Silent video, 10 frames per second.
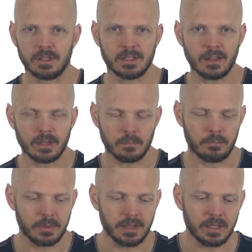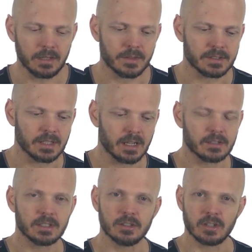He's got the ability of the second
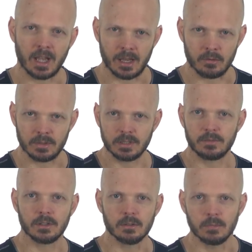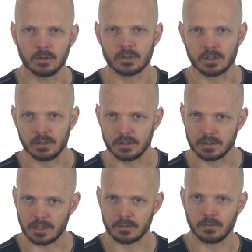stage guy to really feel emotions. He's
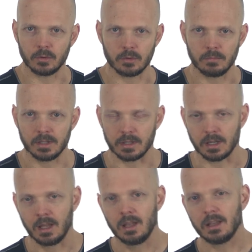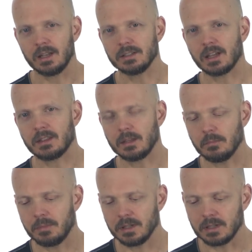got some vulnerability, and he's got the
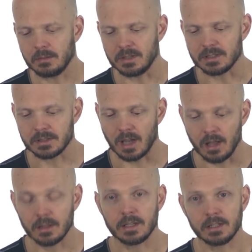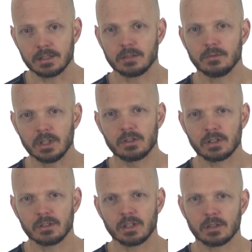ability to be solid in his
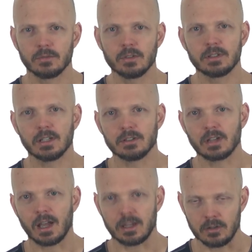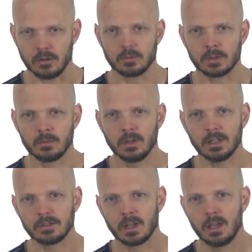convictions like the first stage guy. He knows what he
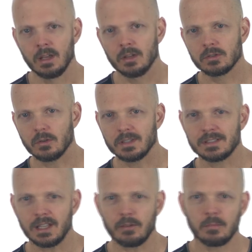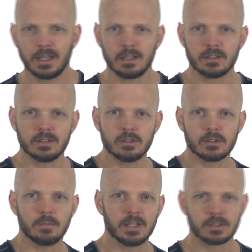wants. So instead of making
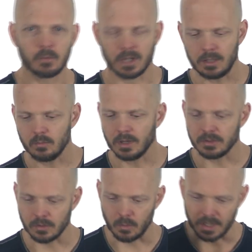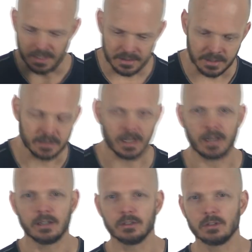decisions based on what he wants or what he's
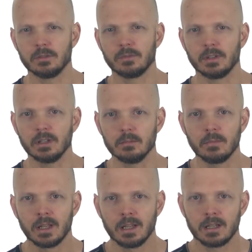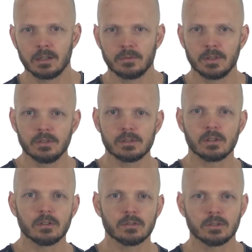decided is good for them, he feels into
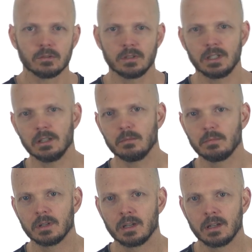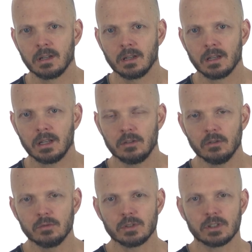her so deep, he
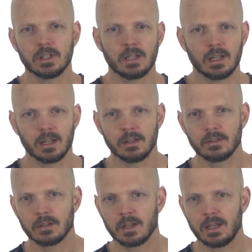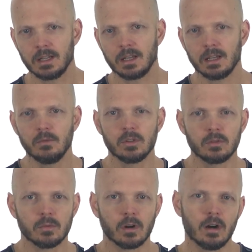knows what she needs, and he can give it
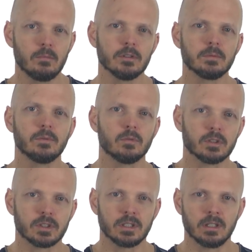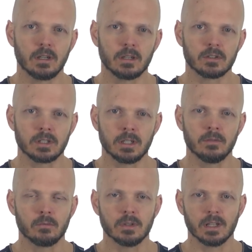to her almost before she
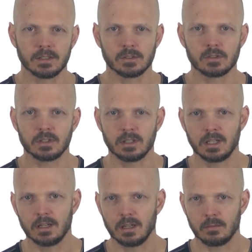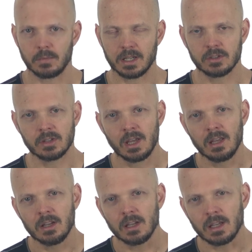even realizes she needed it, because
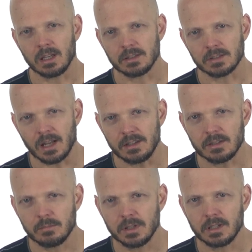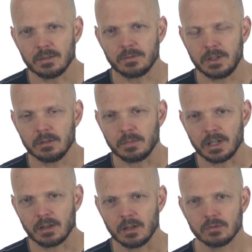he's got this ability to feel, but he
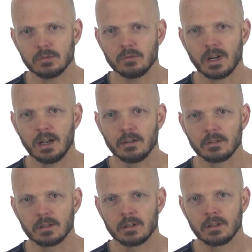can also ground.